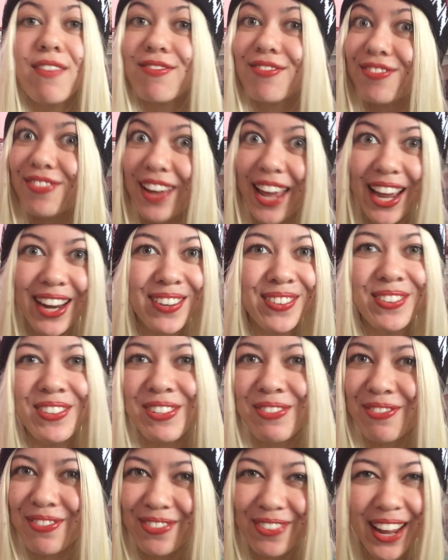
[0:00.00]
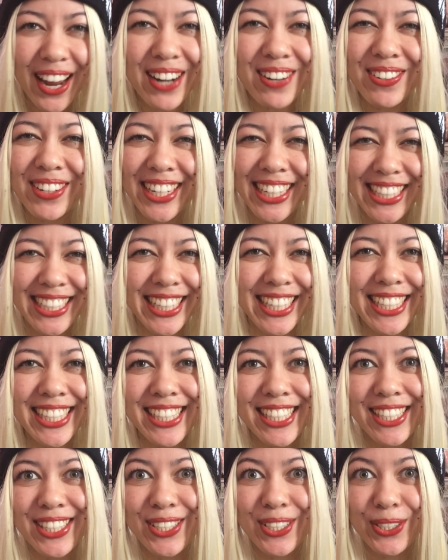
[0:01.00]
Very easy
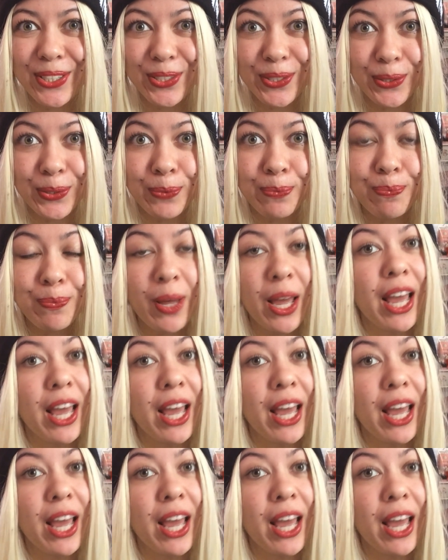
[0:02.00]
to do.